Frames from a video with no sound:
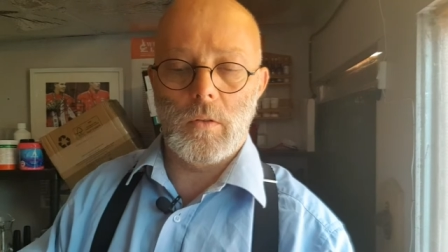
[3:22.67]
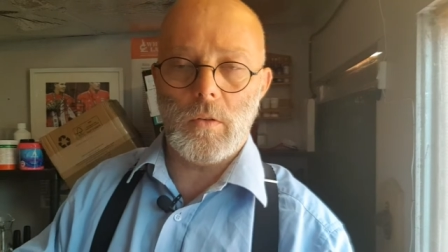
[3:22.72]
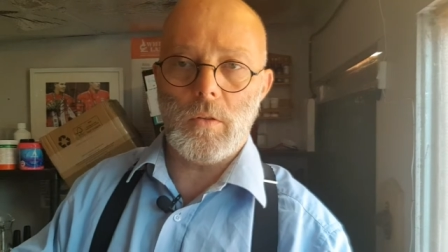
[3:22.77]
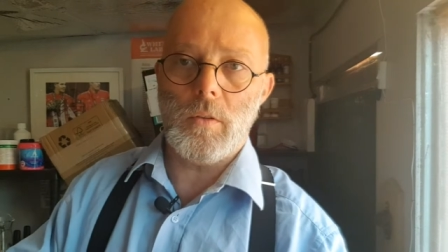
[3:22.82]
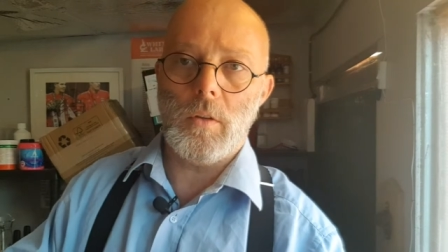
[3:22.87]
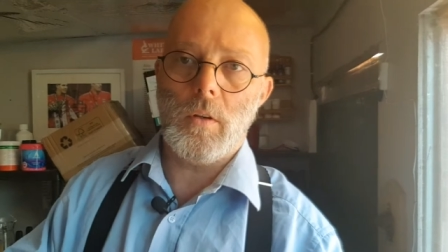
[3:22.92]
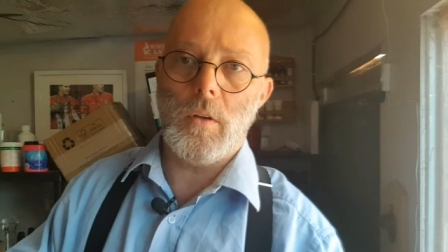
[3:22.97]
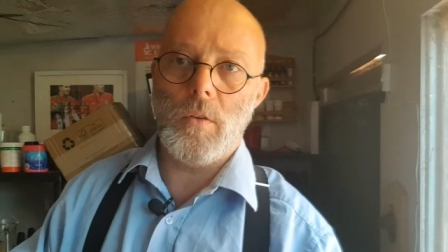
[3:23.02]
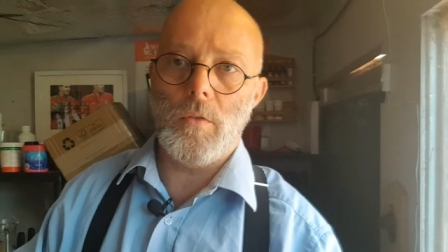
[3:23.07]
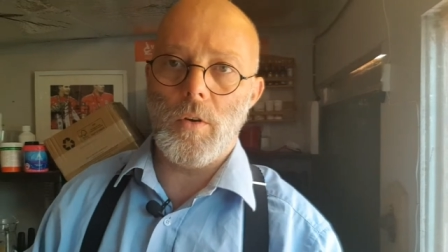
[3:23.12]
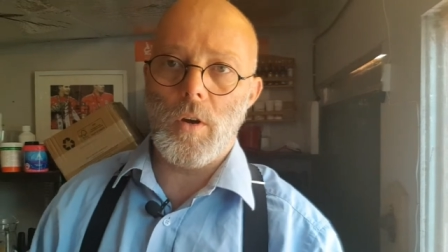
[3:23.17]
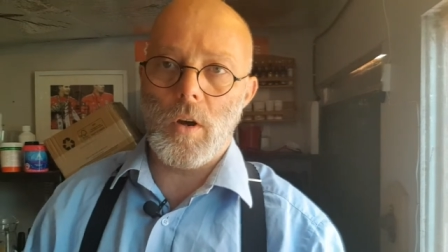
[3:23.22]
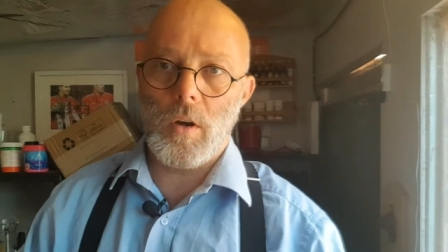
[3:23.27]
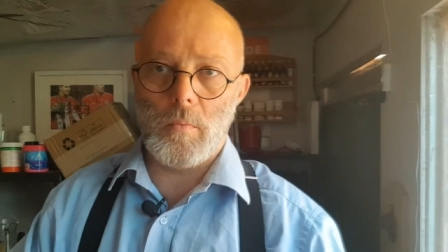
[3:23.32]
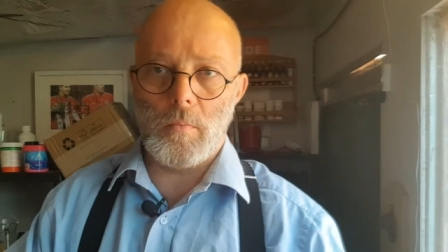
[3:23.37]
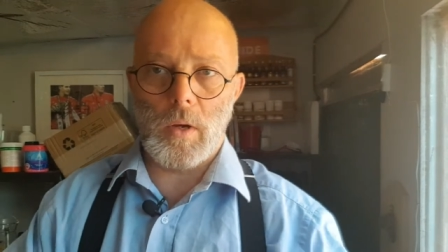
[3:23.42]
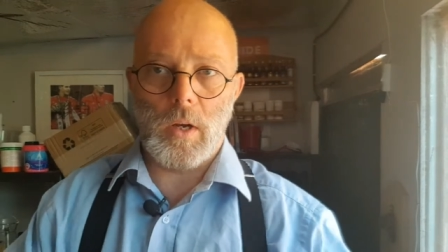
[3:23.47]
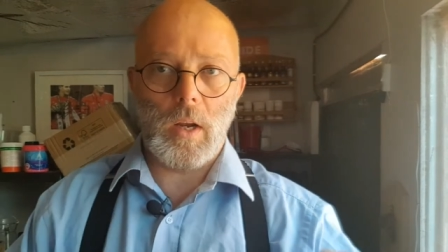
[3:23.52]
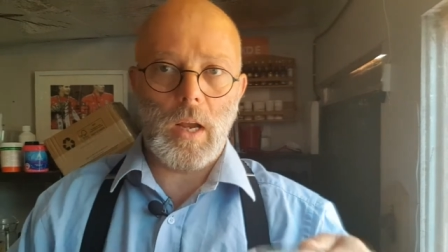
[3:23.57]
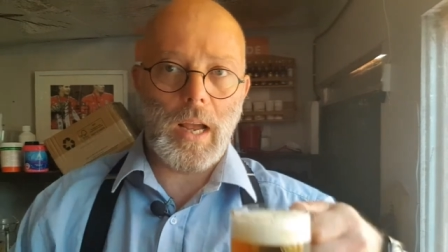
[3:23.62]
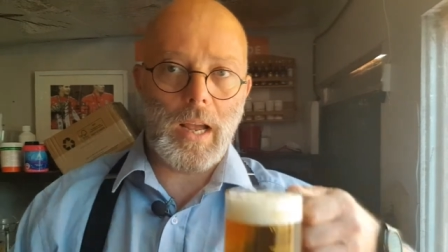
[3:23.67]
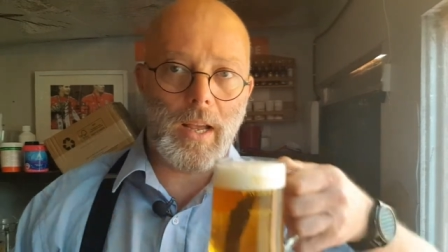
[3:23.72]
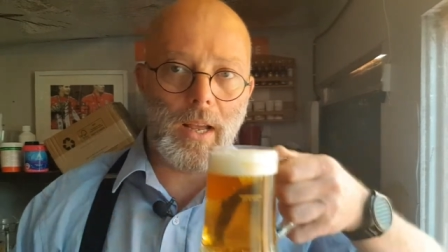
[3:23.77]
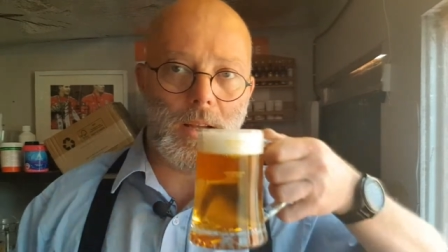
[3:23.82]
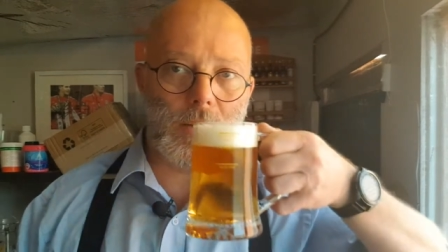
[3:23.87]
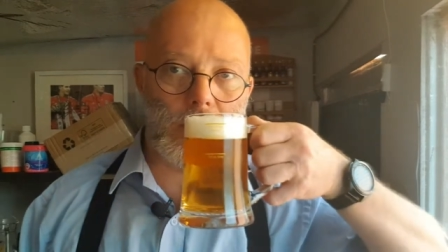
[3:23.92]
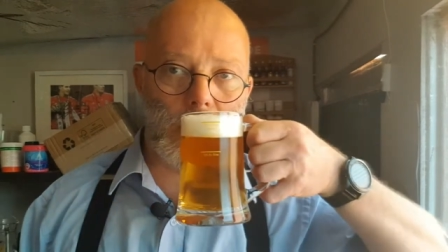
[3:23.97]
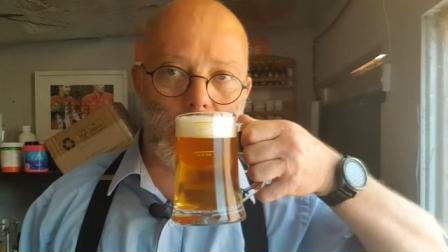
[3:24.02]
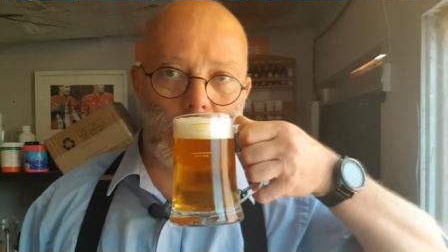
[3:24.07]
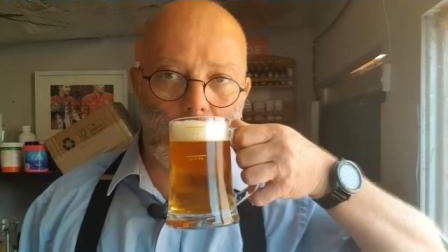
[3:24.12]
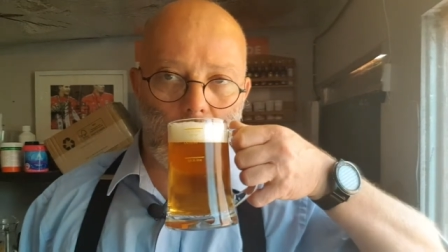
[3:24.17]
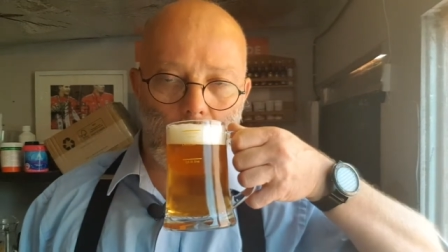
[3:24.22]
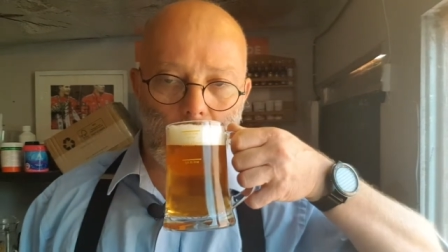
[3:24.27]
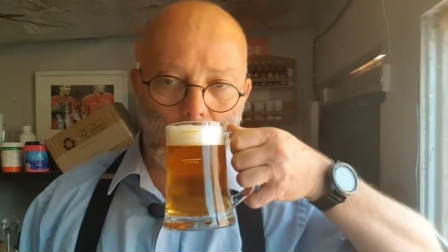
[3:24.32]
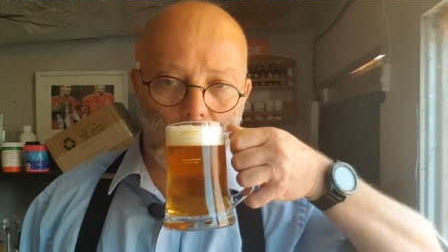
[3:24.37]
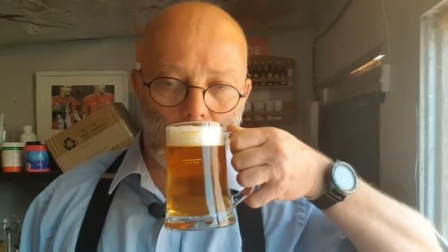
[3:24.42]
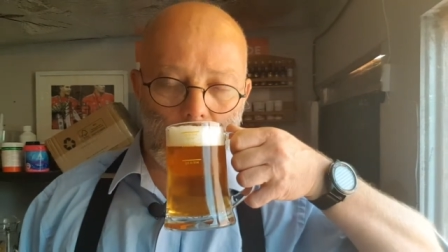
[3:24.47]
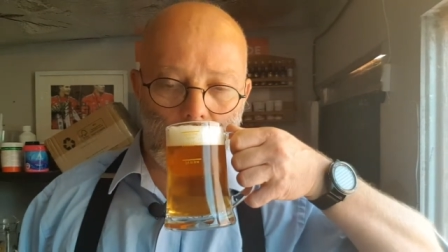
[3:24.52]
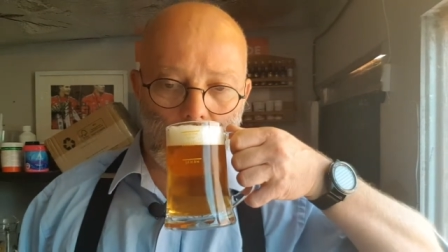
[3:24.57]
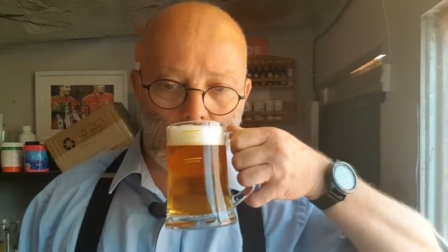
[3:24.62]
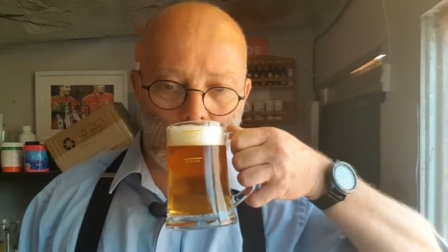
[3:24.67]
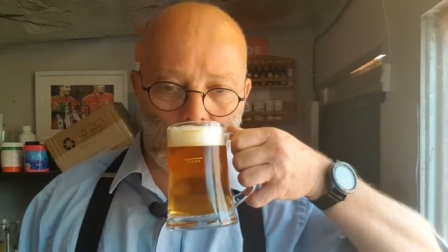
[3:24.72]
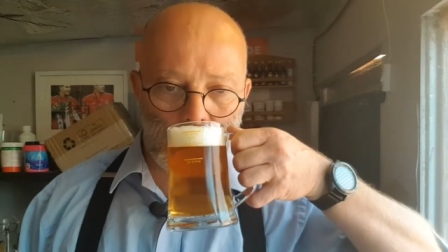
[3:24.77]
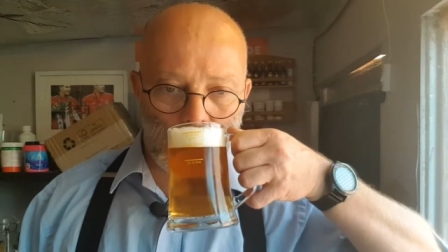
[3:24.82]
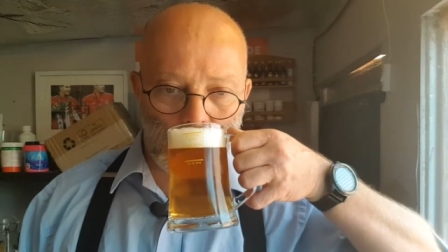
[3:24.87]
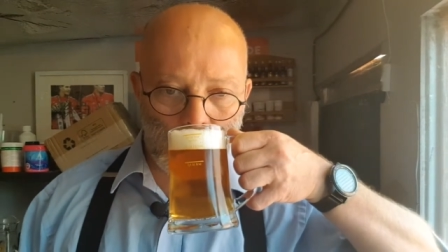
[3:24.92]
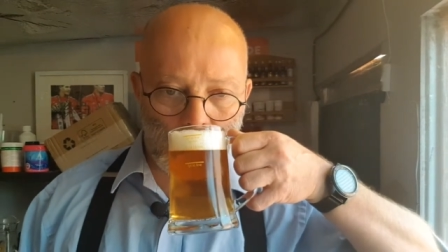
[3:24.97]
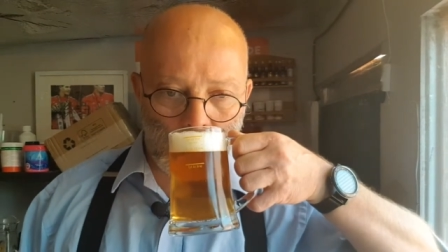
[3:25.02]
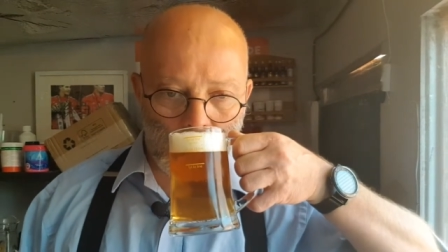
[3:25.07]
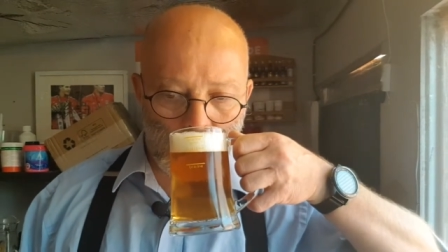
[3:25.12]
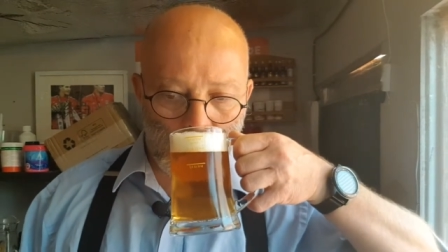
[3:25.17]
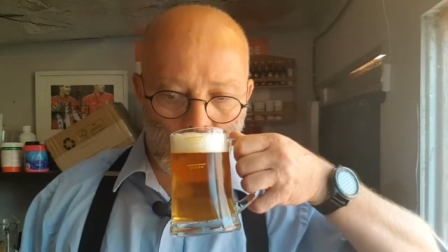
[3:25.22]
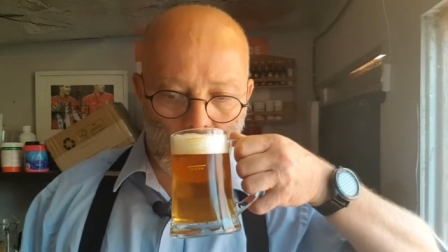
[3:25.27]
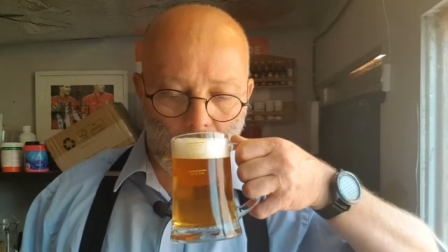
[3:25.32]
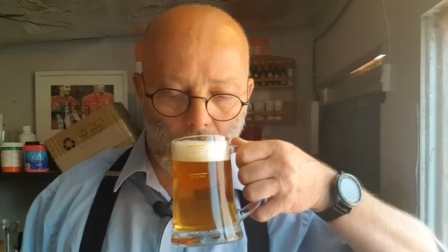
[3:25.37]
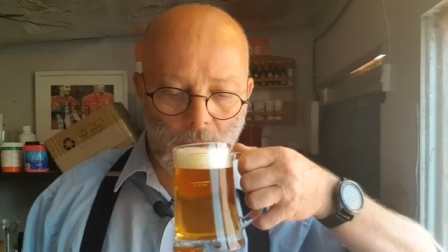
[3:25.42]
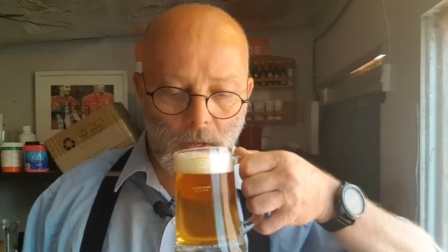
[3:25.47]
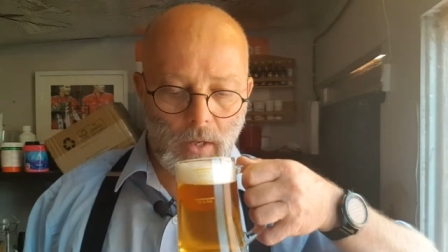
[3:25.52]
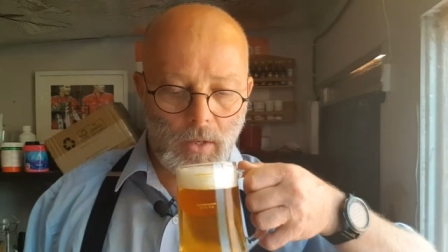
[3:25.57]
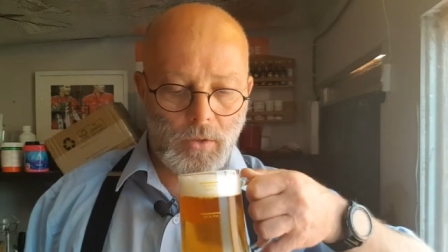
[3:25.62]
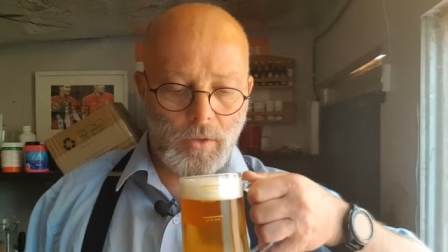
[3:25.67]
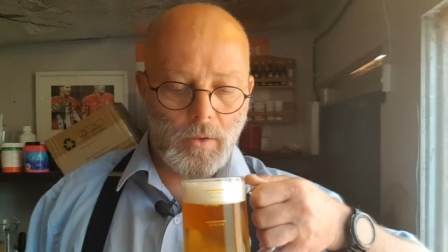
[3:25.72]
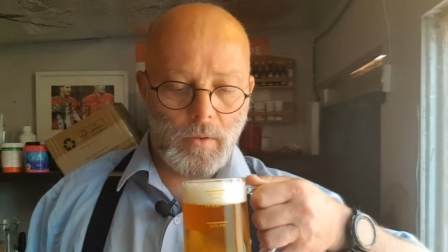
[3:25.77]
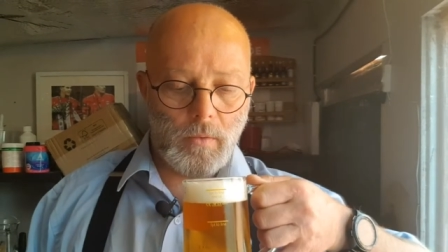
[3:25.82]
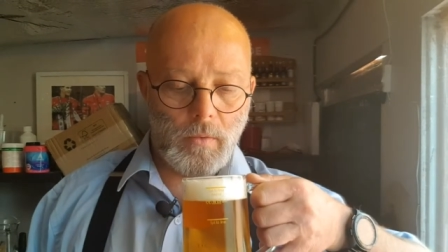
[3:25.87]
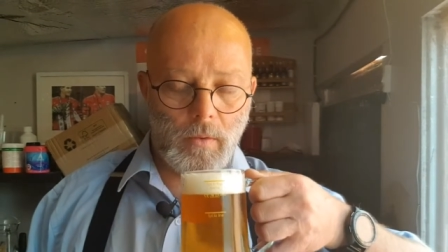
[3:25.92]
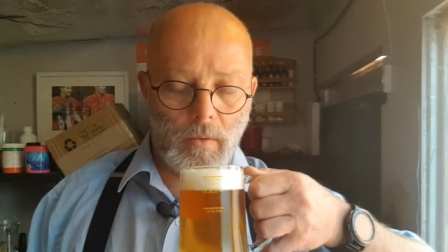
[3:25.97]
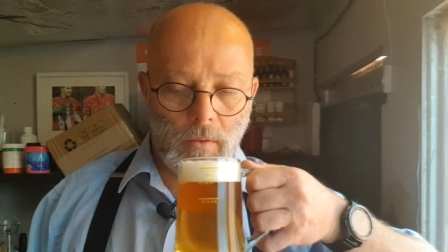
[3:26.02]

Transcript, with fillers: good an aroma as this,